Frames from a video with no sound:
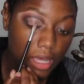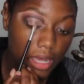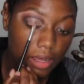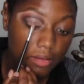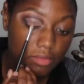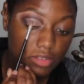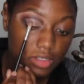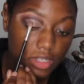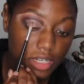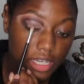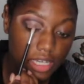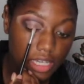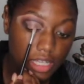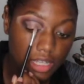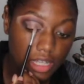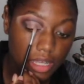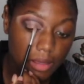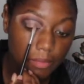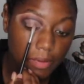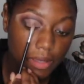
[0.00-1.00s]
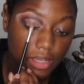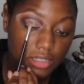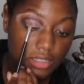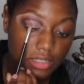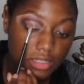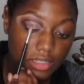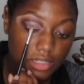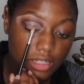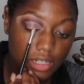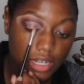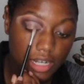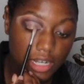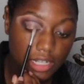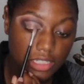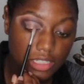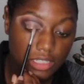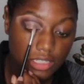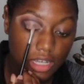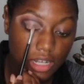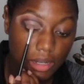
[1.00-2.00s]
After I get that base in there, I
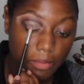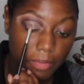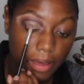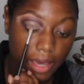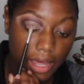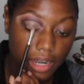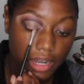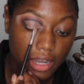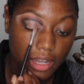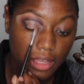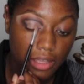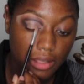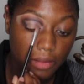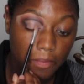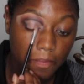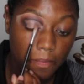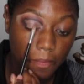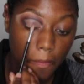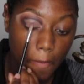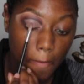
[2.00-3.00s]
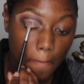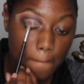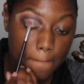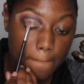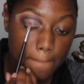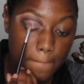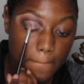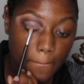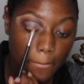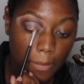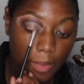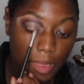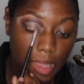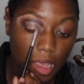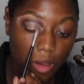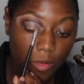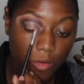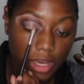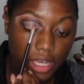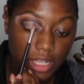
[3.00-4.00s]
just kind of pat it in.
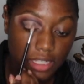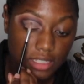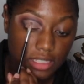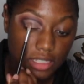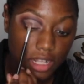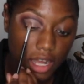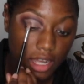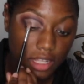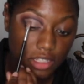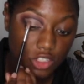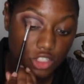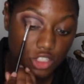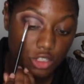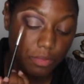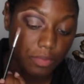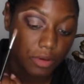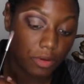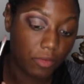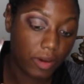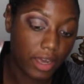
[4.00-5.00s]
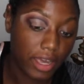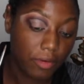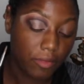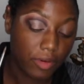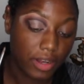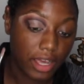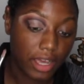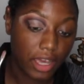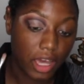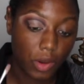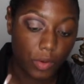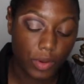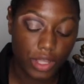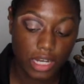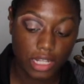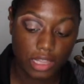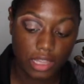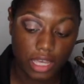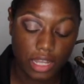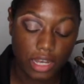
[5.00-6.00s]
That way it's not super wet when I go
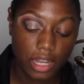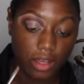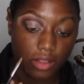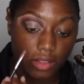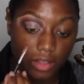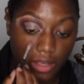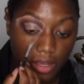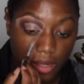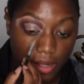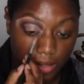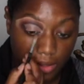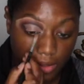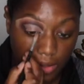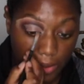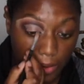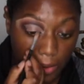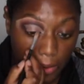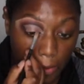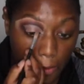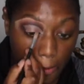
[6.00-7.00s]
in and lay down the color.